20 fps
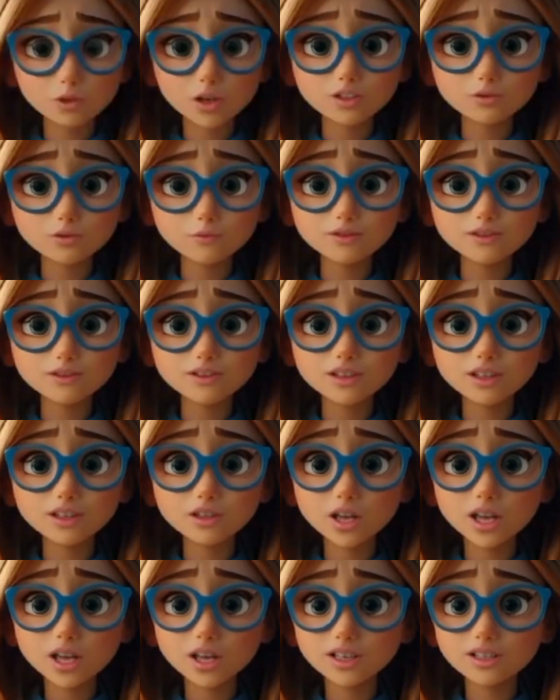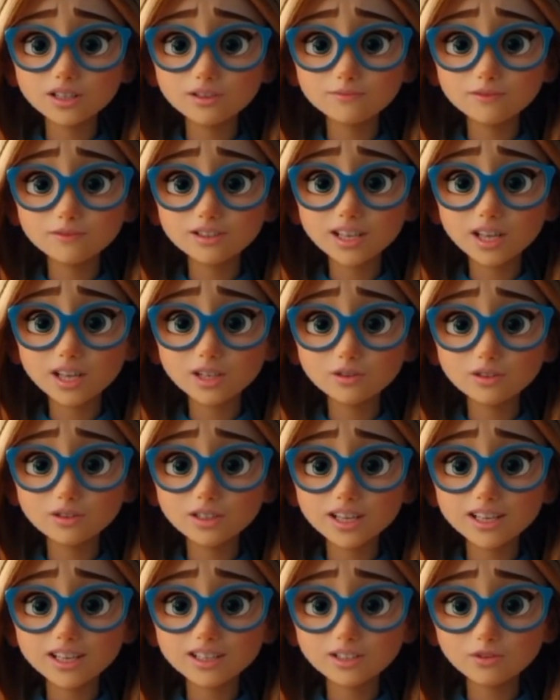school. I will not
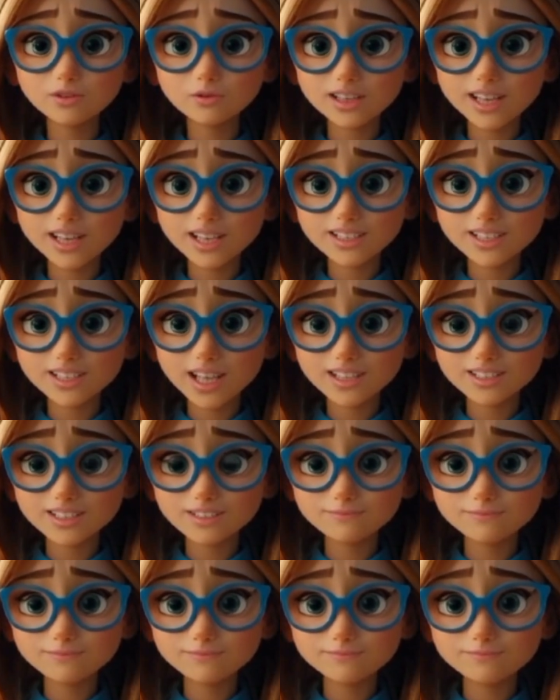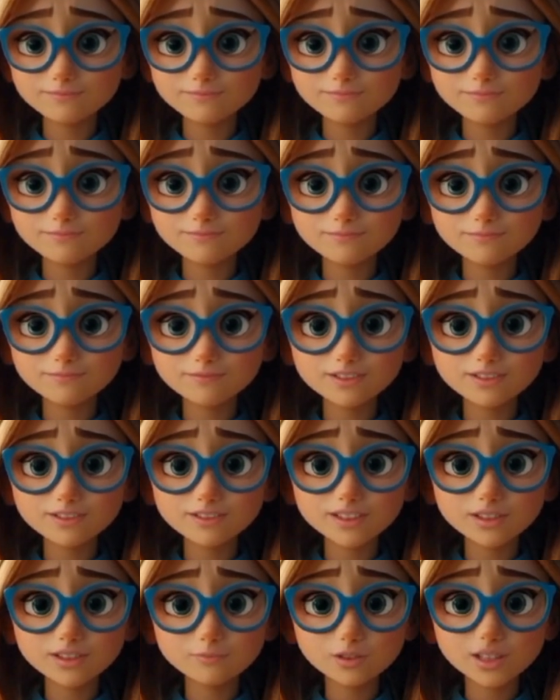work. Also, this is my
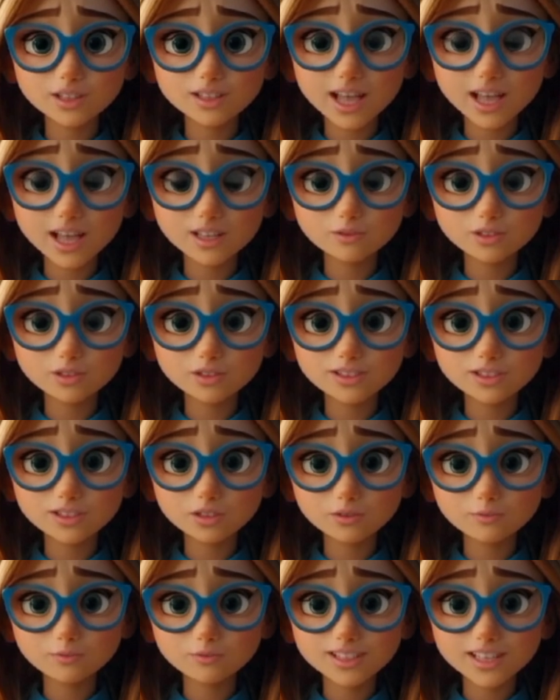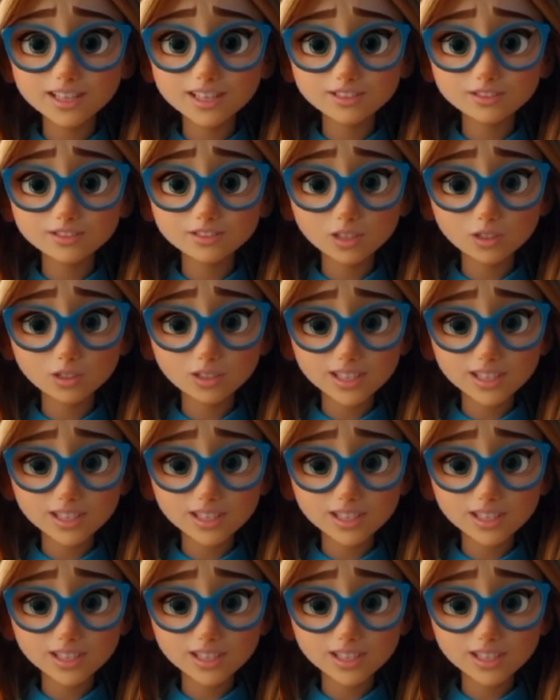mother's house, and after she passed